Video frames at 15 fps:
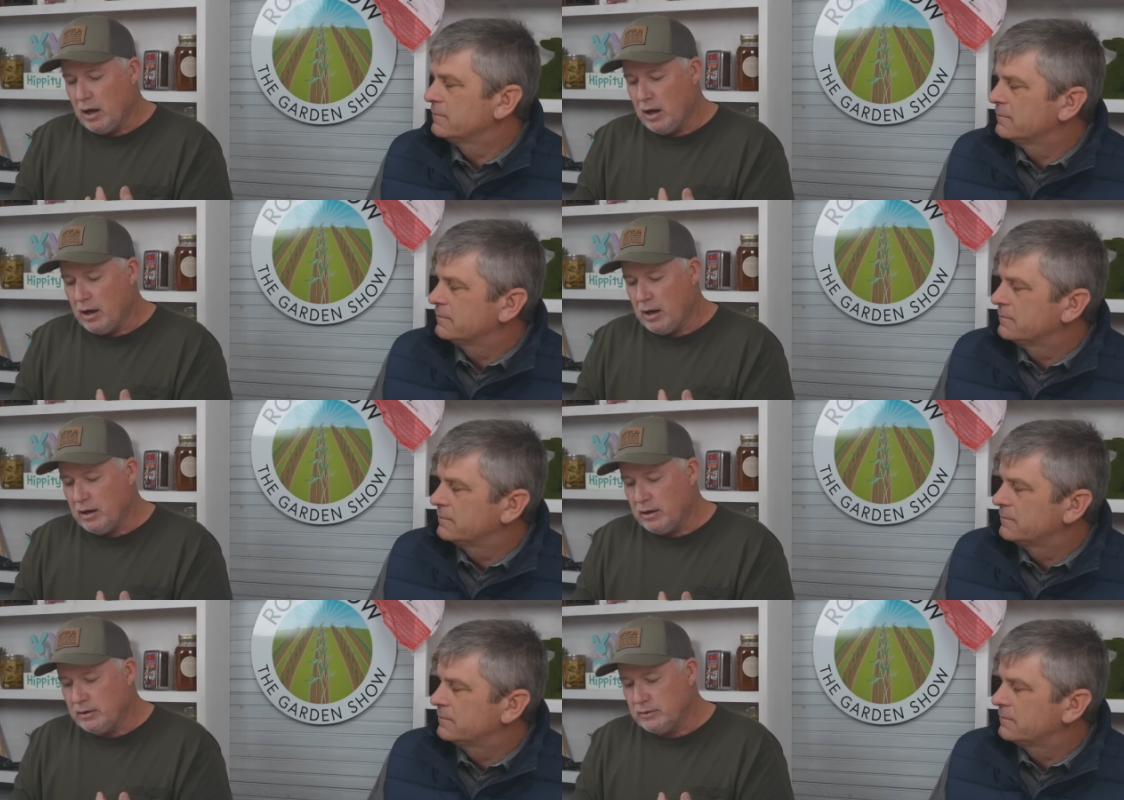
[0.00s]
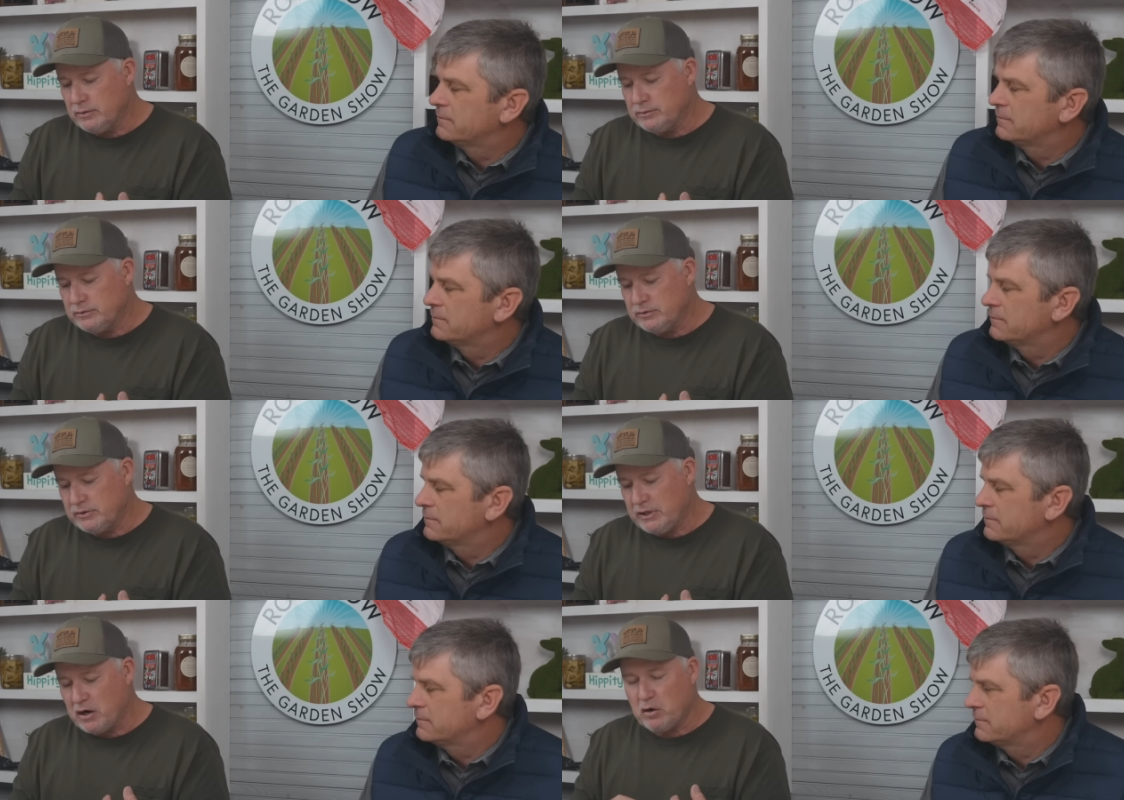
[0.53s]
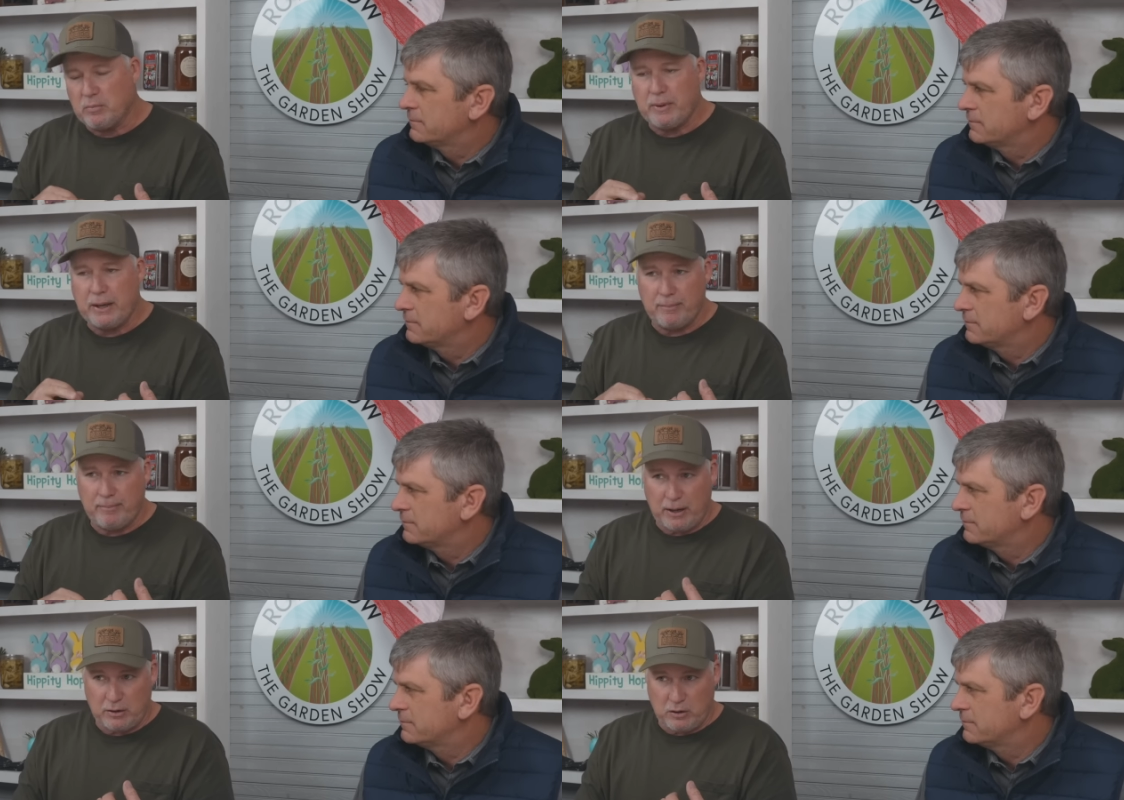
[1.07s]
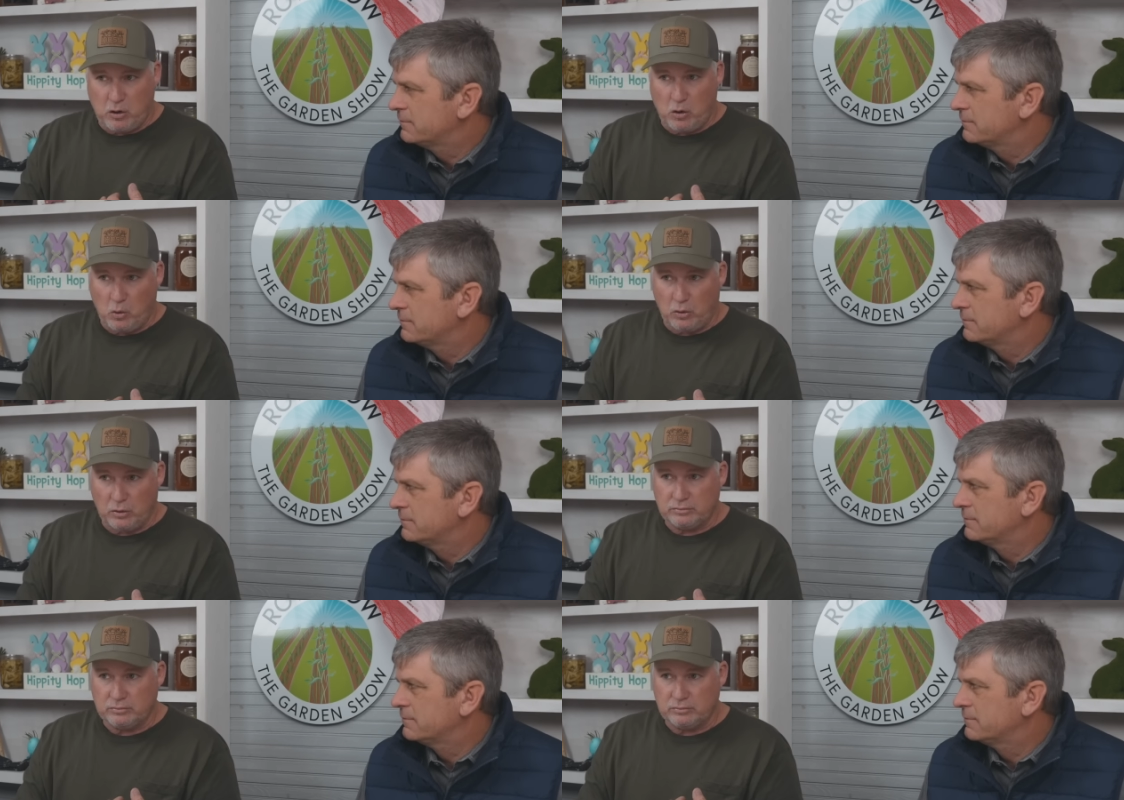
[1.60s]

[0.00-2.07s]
Speaker 1: uh, they're going to be a better corn.